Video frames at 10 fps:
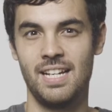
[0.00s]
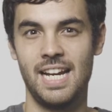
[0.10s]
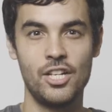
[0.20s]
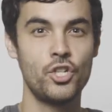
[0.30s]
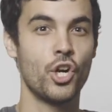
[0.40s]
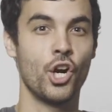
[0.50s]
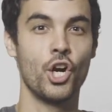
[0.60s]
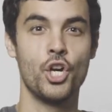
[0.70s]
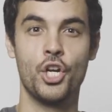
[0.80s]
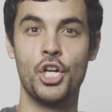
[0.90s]
in your
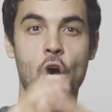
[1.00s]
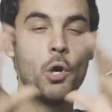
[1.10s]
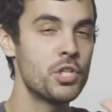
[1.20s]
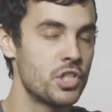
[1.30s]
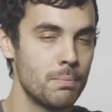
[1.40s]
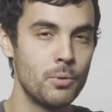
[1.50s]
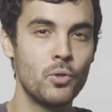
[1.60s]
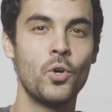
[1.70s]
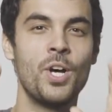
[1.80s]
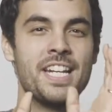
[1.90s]

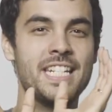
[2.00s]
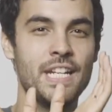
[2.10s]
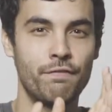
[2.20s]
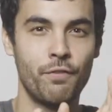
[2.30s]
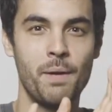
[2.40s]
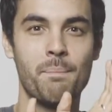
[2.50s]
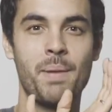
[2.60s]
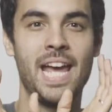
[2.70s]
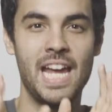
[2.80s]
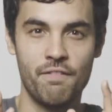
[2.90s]
noticeable different
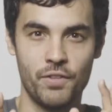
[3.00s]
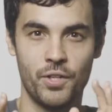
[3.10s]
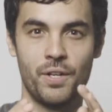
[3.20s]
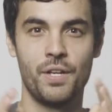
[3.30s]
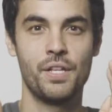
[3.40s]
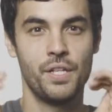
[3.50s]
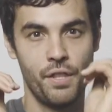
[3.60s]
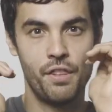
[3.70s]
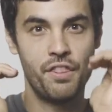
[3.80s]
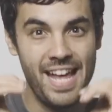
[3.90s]
behavior,
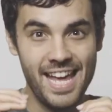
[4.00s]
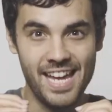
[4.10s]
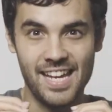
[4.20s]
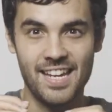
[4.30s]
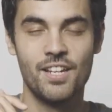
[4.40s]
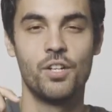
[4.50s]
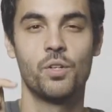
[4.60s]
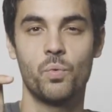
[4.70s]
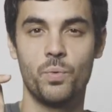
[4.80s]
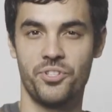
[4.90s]
they
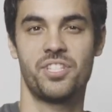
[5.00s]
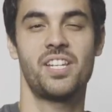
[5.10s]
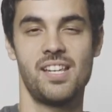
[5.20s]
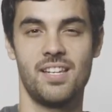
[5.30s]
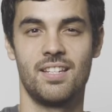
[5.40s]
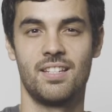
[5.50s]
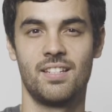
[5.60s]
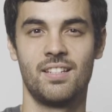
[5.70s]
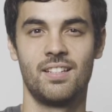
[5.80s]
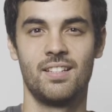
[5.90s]
will see.
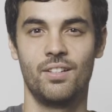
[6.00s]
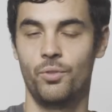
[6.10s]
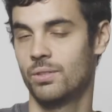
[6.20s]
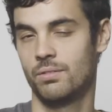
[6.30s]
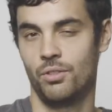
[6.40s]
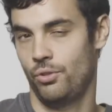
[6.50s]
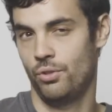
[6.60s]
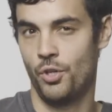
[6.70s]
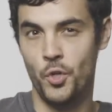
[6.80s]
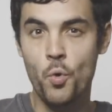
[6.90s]
Well,
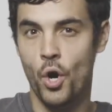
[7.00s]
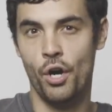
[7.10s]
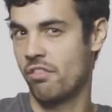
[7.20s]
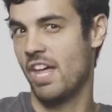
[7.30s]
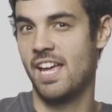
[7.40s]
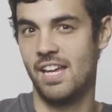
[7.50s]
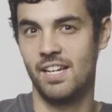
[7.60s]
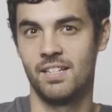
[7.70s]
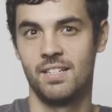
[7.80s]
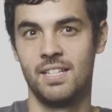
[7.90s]
who are they?
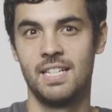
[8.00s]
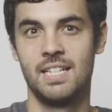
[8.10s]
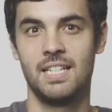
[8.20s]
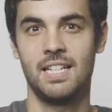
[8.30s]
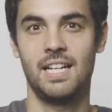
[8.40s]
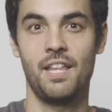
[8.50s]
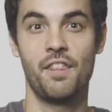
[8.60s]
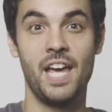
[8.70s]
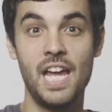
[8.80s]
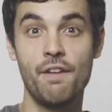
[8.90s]

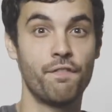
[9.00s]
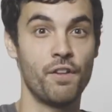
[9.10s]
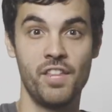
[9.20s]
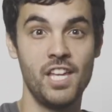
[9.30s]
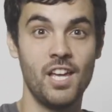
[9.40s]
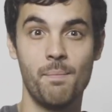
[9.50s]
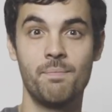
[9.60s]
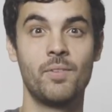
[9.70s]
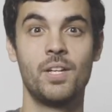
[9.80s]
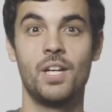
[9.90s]
They, for
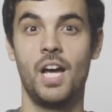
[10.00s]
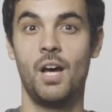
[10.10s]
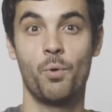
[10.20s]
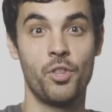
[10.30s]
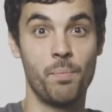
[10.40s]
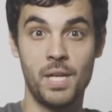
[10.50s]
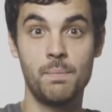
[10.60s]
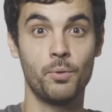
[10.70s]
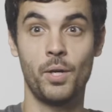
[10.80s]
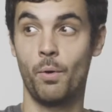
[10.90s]
them, were the
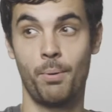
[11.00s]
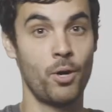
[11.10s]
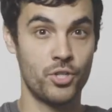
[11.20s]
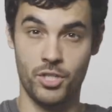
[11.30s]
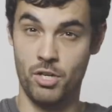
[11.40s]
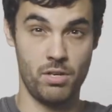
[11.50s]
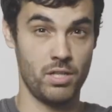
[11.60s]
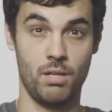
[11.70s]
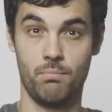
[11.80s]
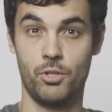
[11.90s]
people that were persecuting
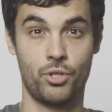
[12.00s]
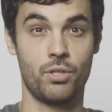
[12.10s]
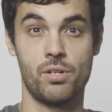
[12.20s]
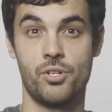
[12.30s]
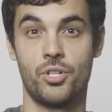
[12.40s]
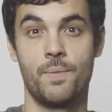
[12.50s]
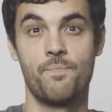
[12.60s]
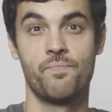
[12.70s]
them, the church.